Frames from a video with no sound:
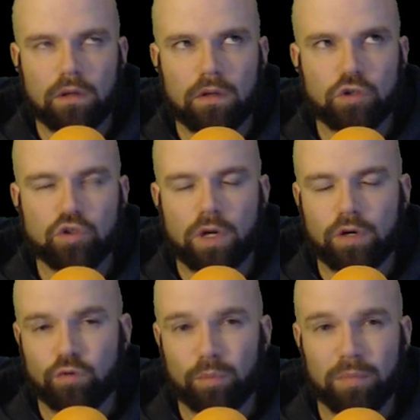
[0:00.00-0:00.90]
try to
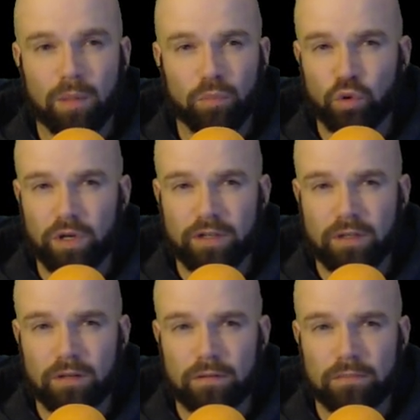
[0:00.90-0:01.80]
remember it
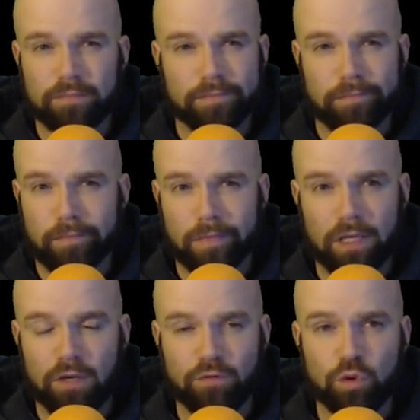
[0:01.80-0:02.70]
like a
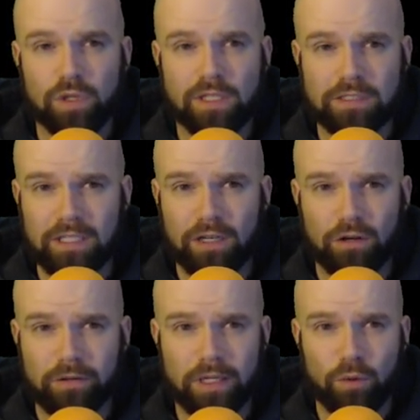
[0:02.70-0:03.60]
few days later,
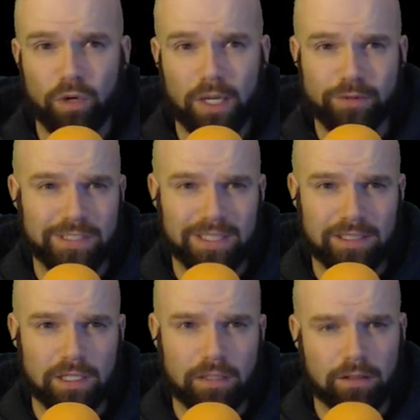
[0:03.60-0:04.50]
like what I was
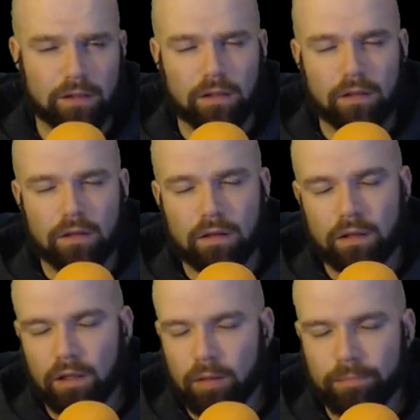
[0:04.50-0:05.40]
thinking.
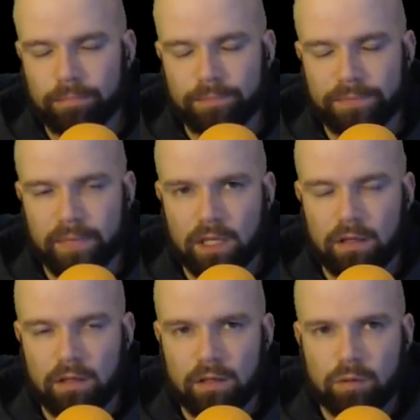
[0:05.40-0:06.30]
Um,
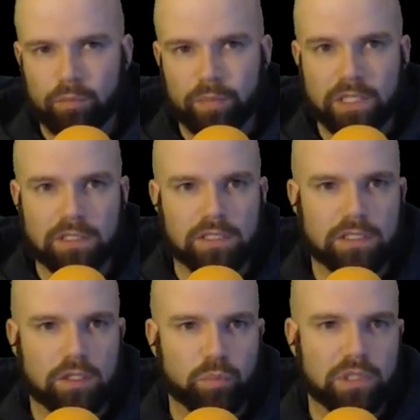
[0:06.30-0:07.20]
makes it easy
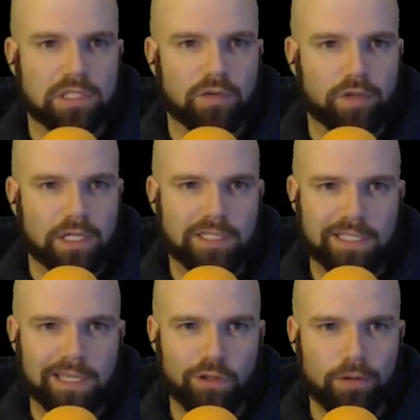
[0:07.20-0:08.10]
to piece everything
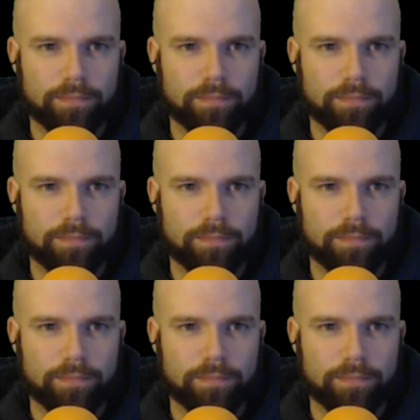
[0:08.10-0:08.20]
together.